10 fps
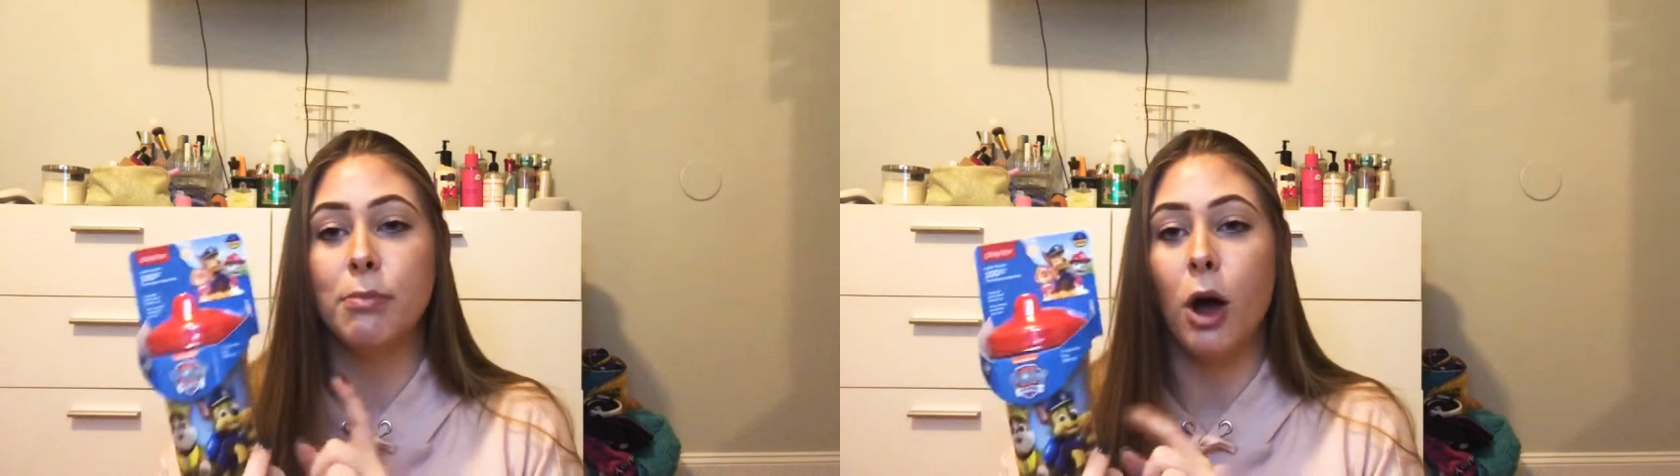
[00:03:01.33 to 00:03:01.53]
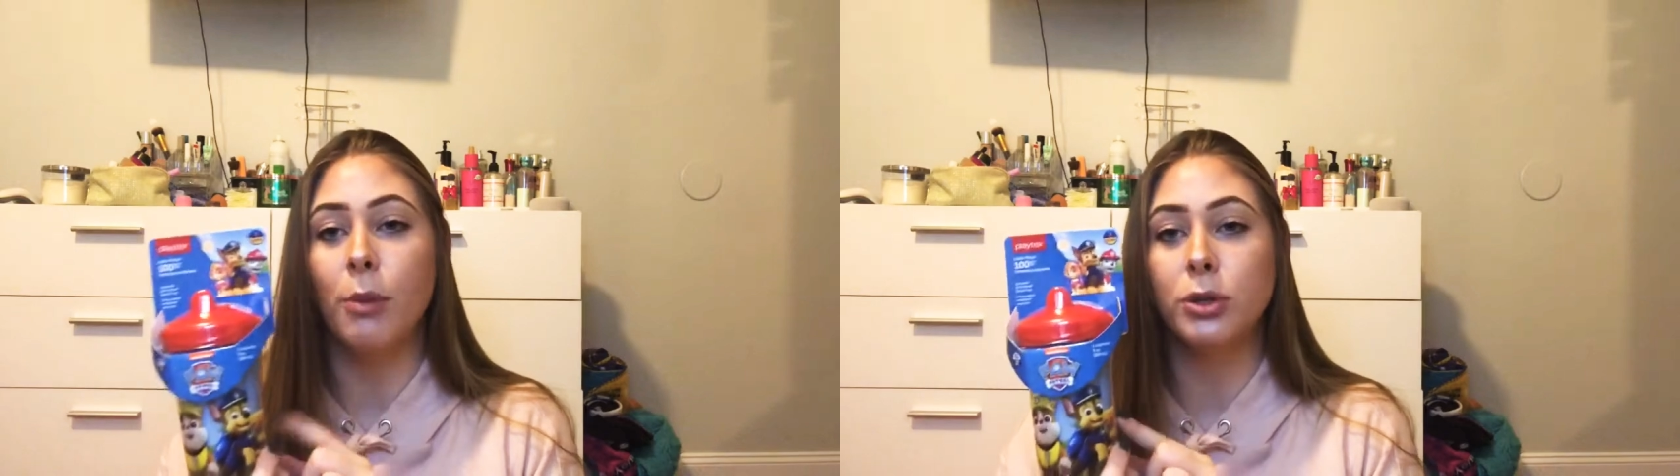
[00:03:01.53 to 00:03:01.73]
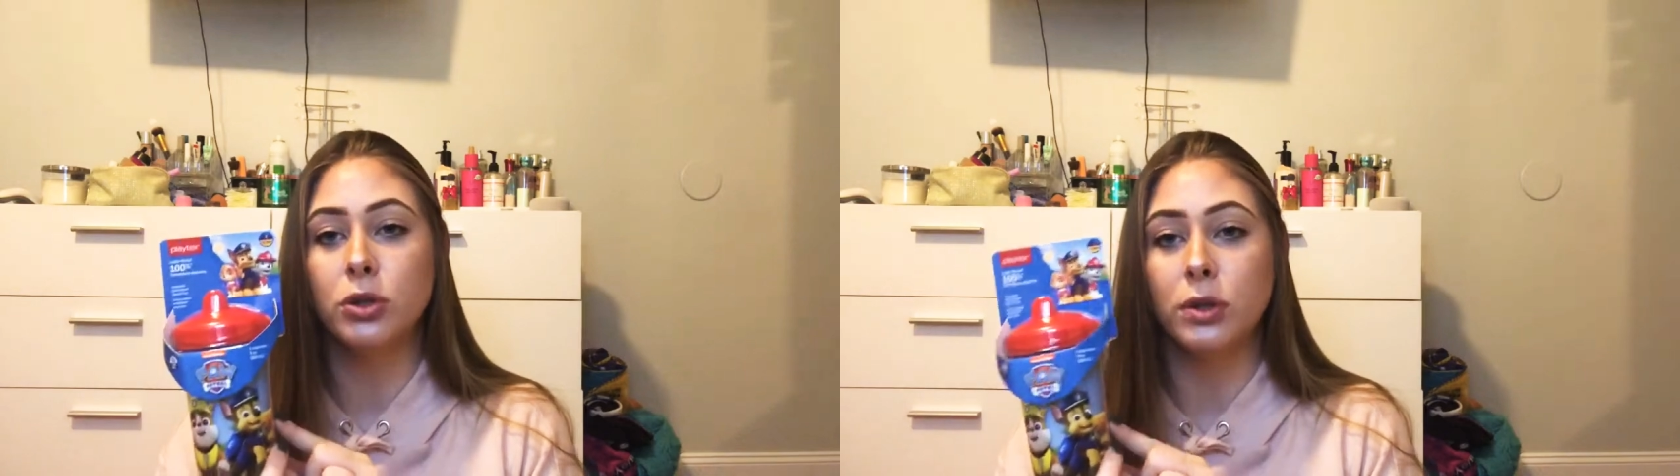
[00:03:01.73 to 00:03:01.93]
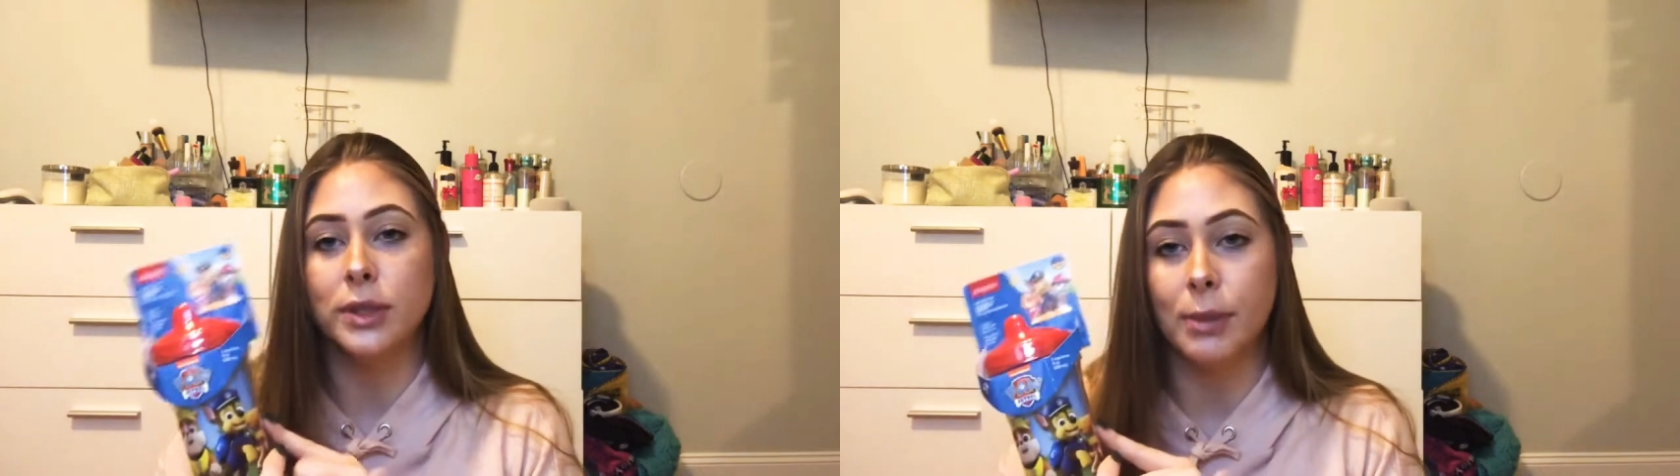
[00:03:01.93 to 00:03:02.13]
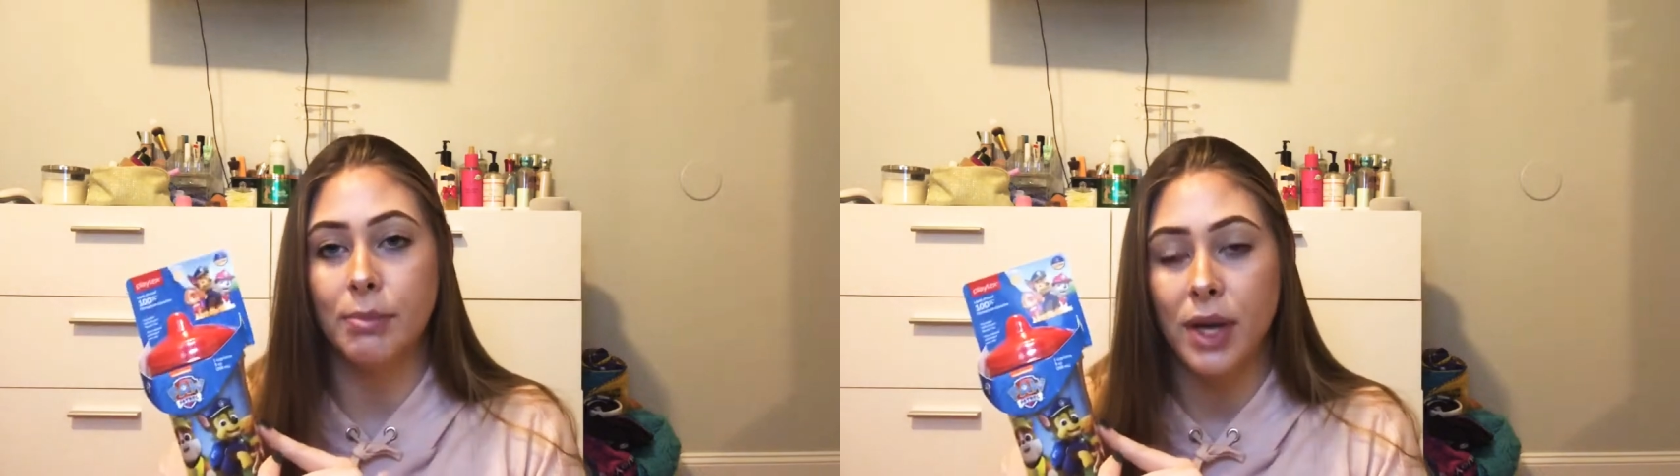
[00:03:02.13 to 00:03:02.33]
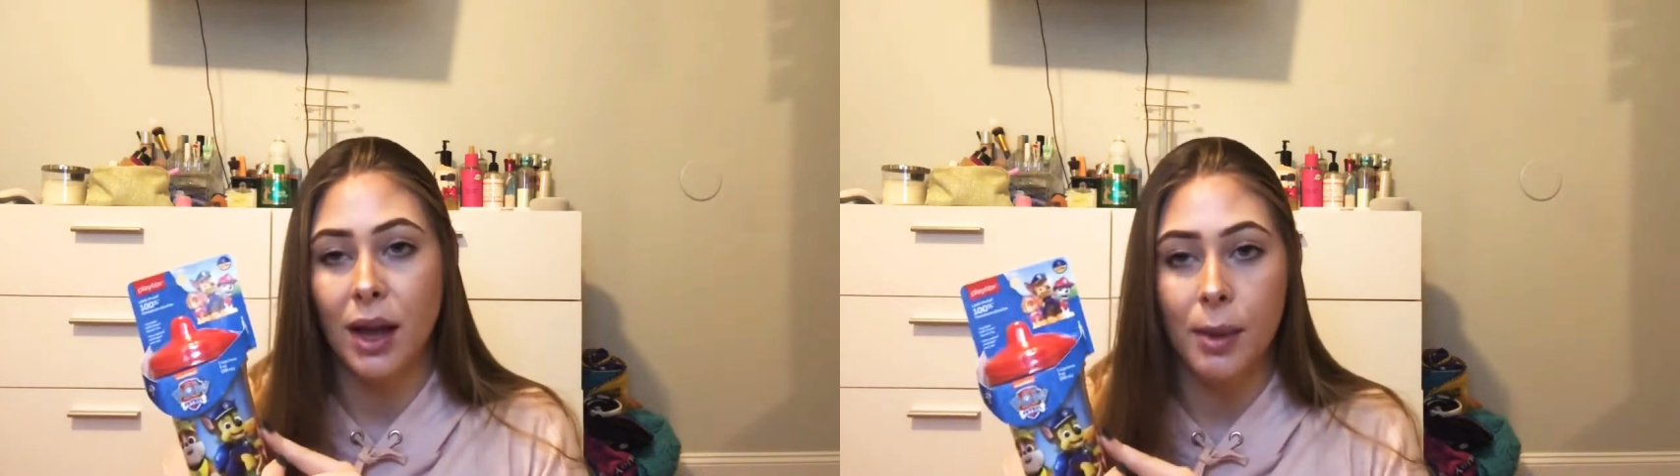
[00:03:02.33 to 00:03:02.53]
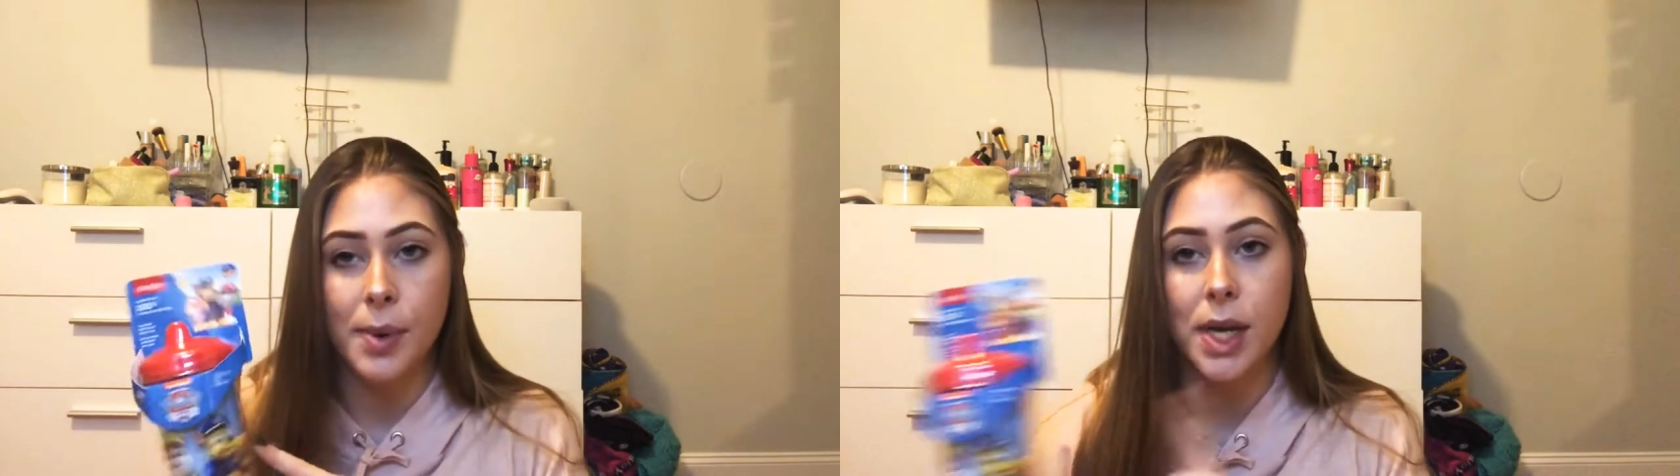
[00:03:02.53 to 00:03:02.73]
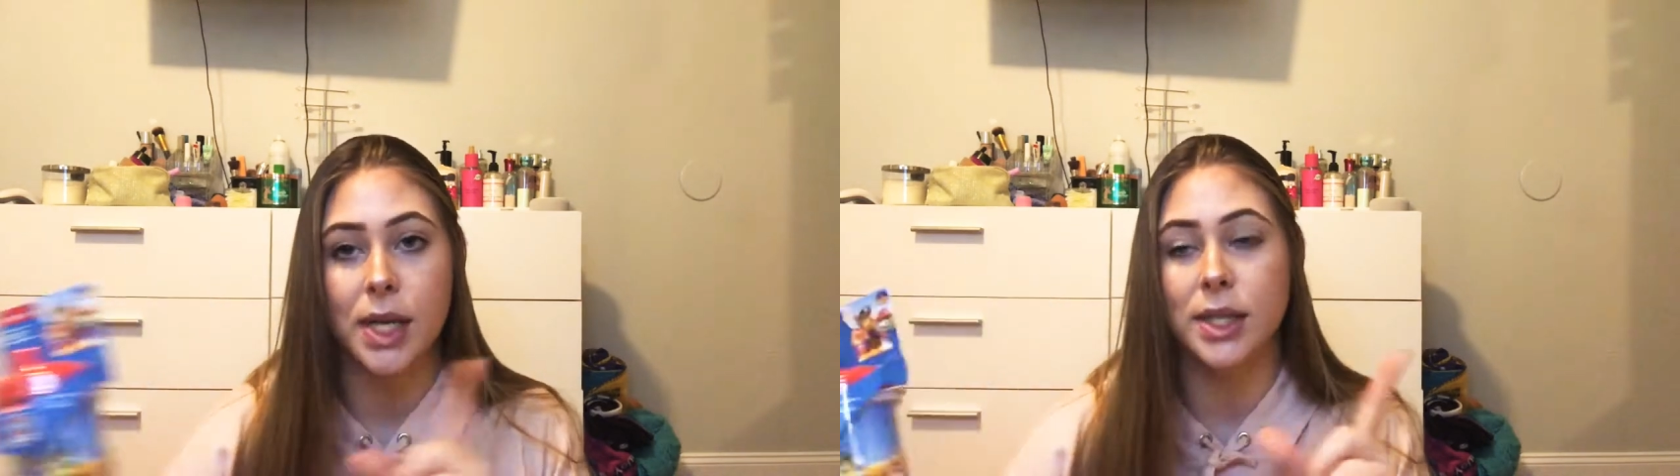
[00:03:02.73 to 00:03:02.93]
Paw Patrol sippy cup
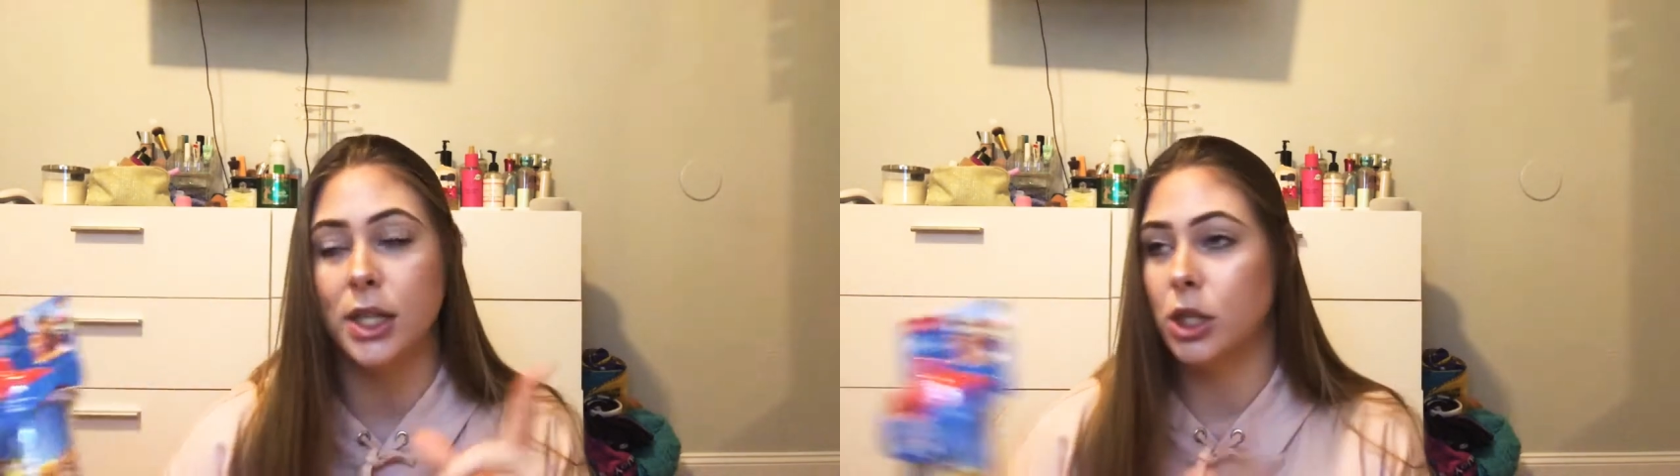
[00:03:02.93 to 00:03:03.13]
because he